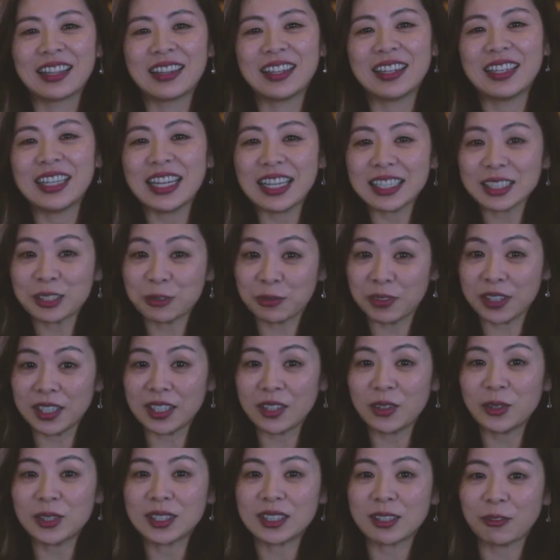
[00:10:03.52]
The next
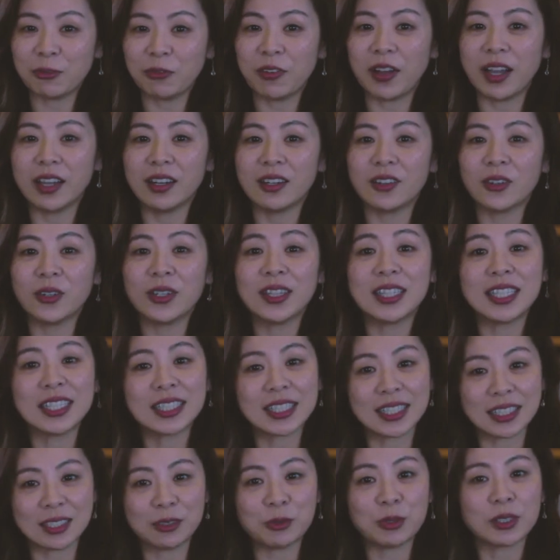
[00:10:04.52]
video is the final in this
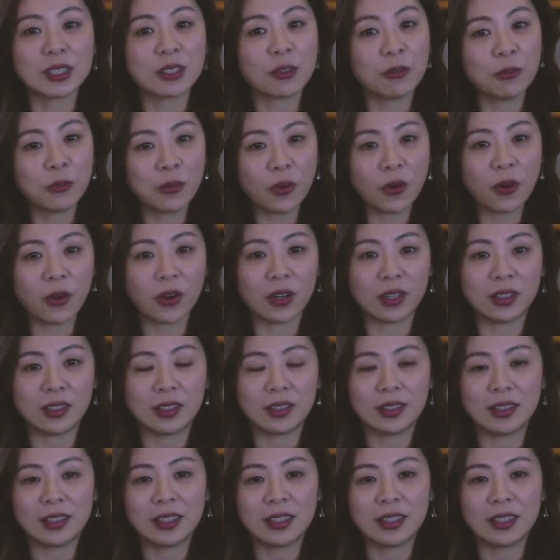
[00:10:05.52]
series of 4.